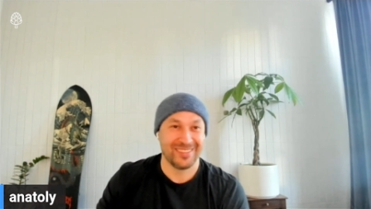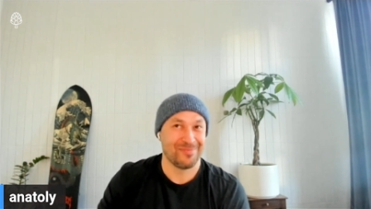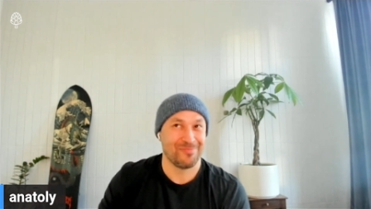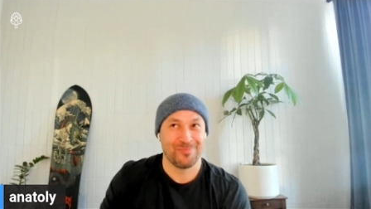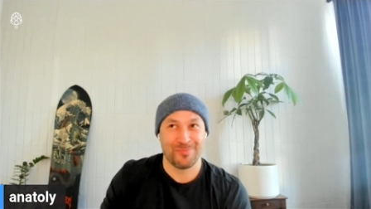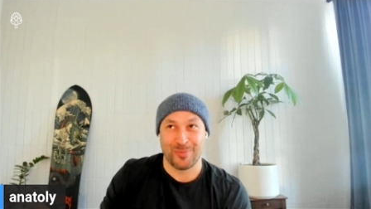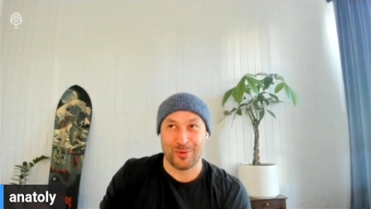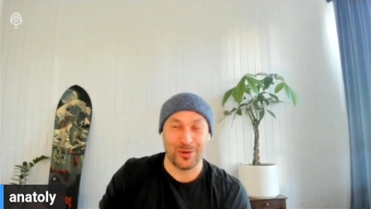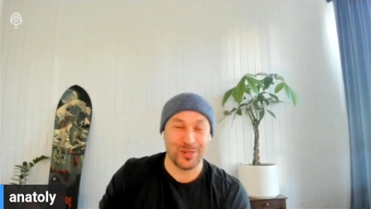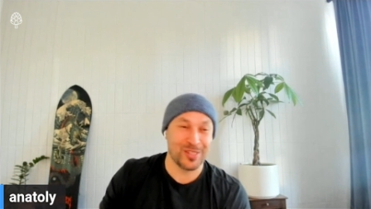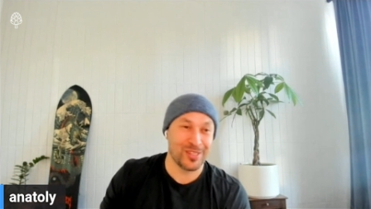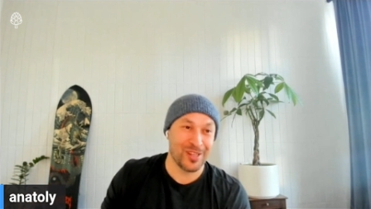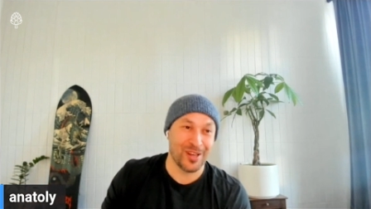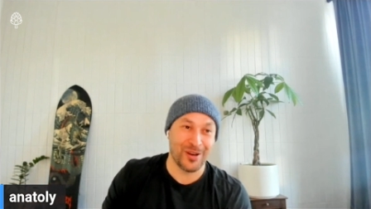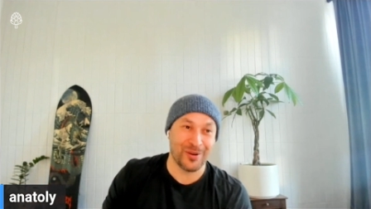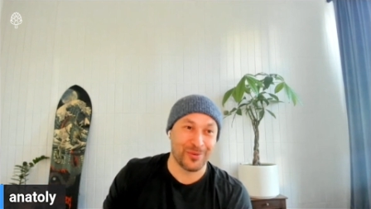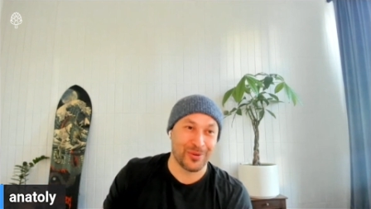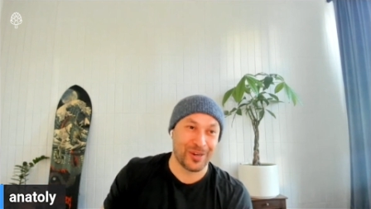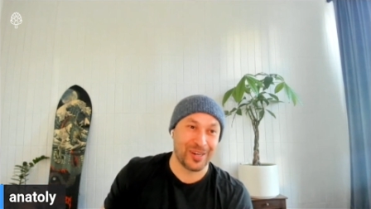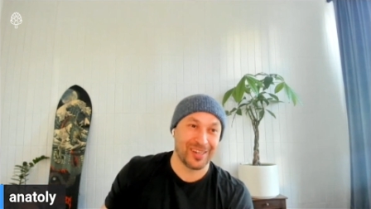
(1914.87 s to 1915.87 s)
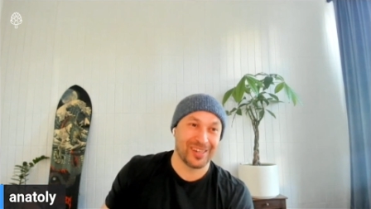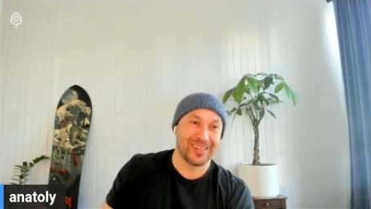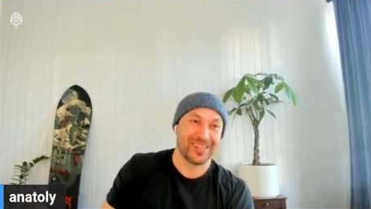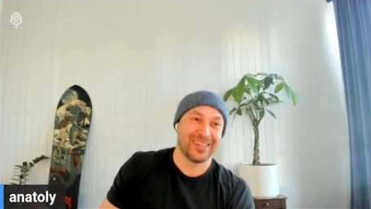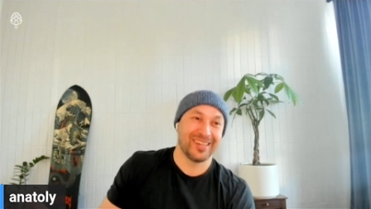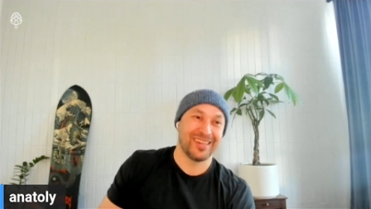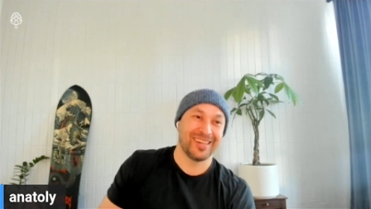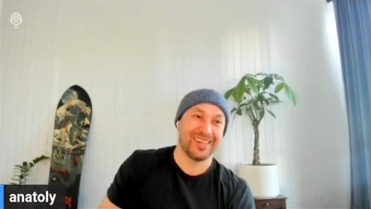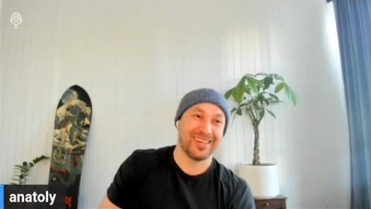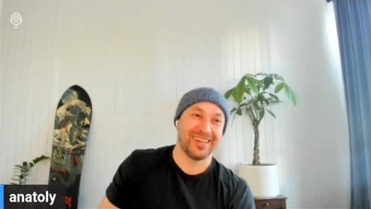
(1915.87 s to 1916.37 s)
that's how much it costs to run a
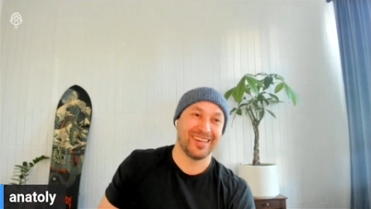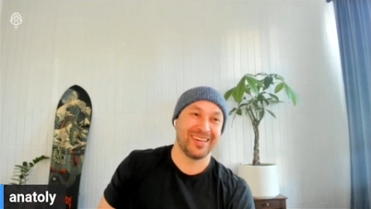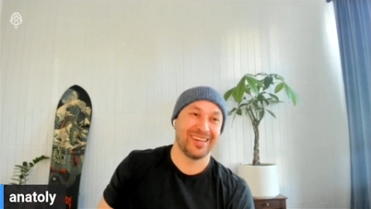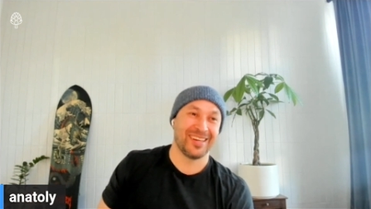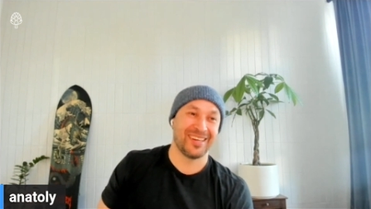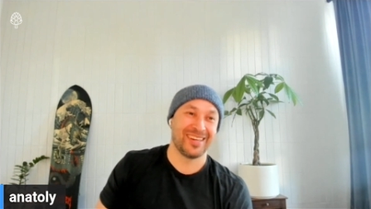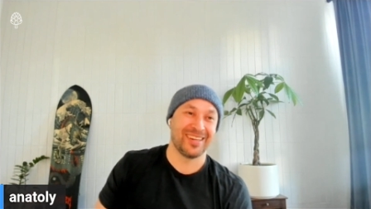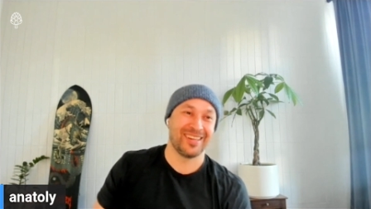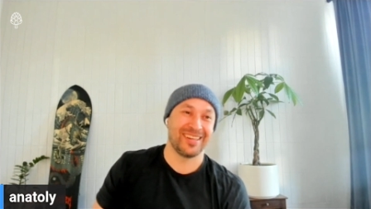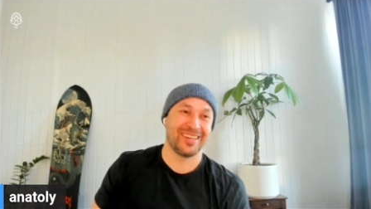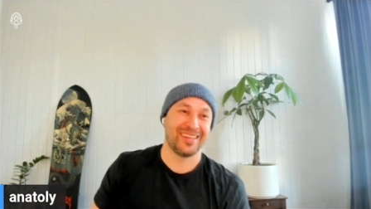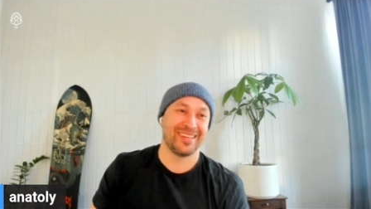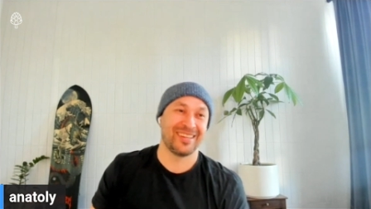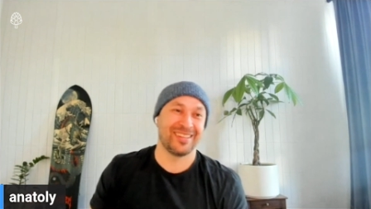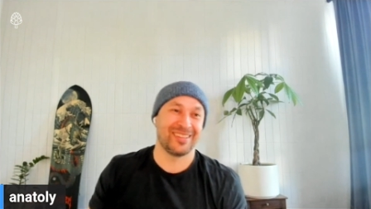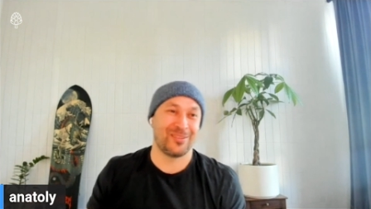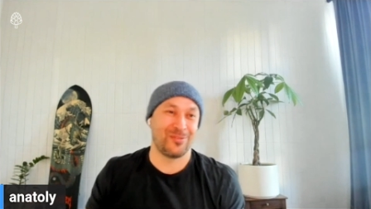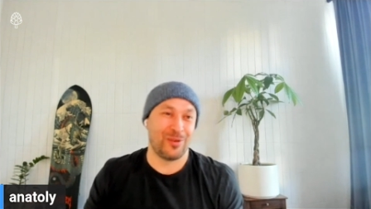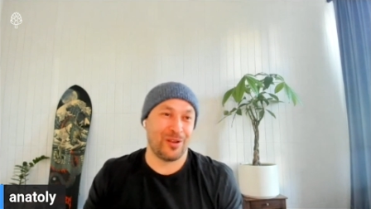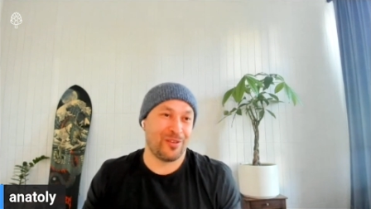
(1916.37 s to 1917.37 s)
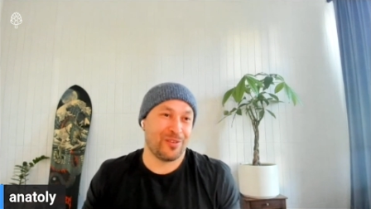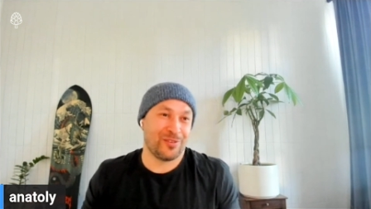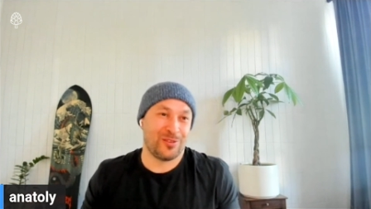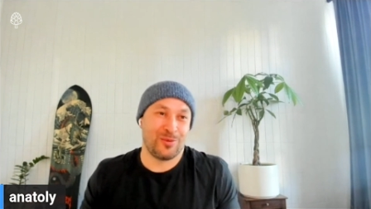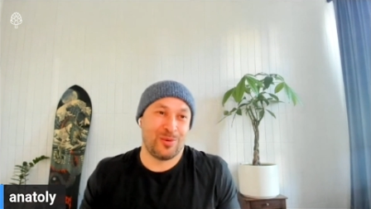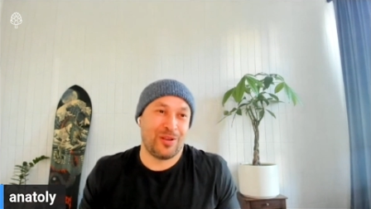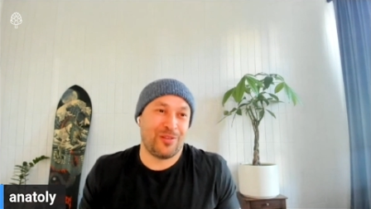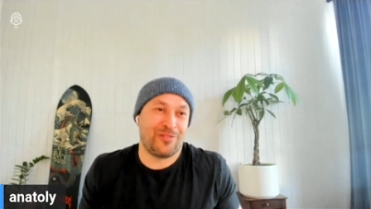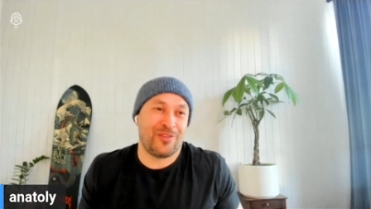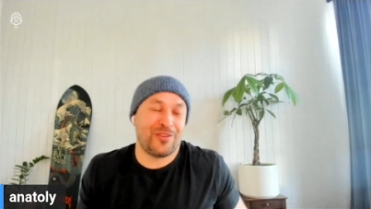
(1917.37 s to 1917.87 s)
Solana
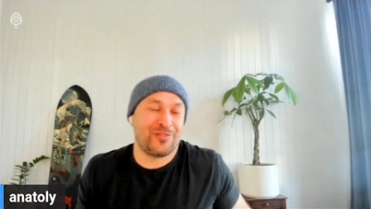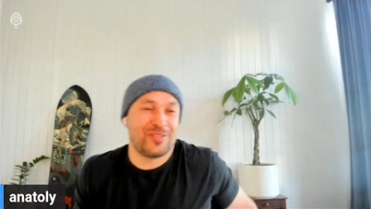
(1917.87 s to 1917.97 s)
validator.